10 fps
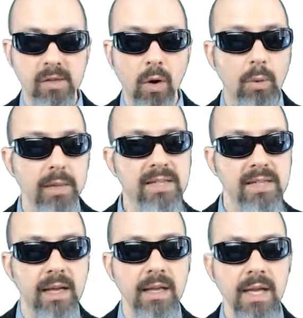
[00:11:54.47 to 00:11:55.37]
Or we can
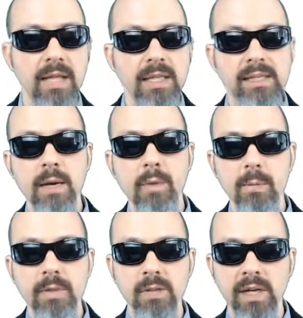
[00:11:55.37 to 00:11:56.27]
say that somewhere
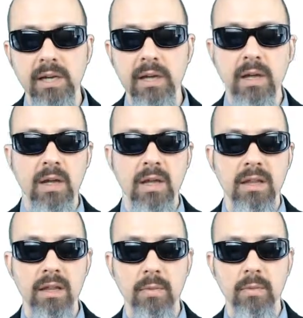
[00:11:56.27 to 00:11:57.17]
between
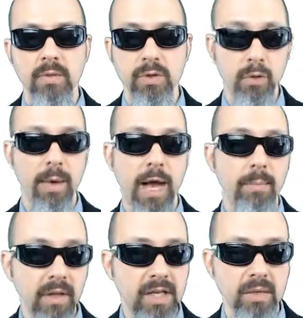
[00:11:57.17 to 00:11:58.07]
the true
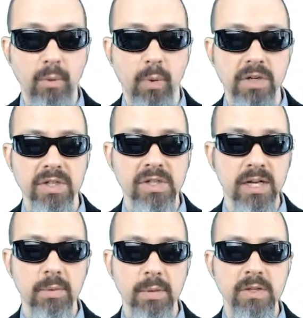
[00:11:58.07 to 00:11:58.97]
population proportion is going
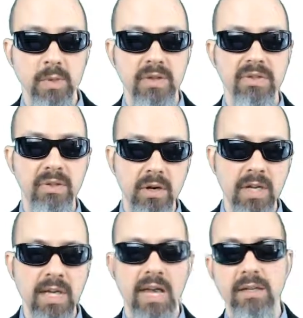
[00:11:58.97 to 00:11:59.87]
to be between
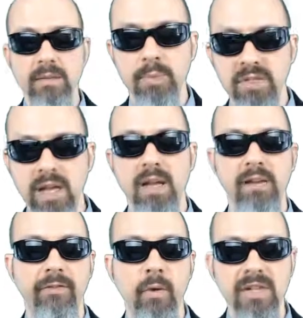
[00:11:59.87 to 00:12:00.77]
38% and
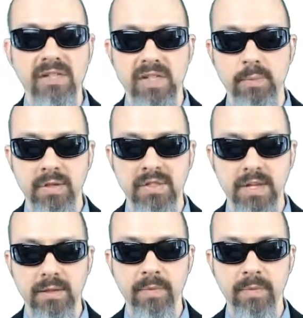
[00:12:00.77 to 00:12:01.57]
46%.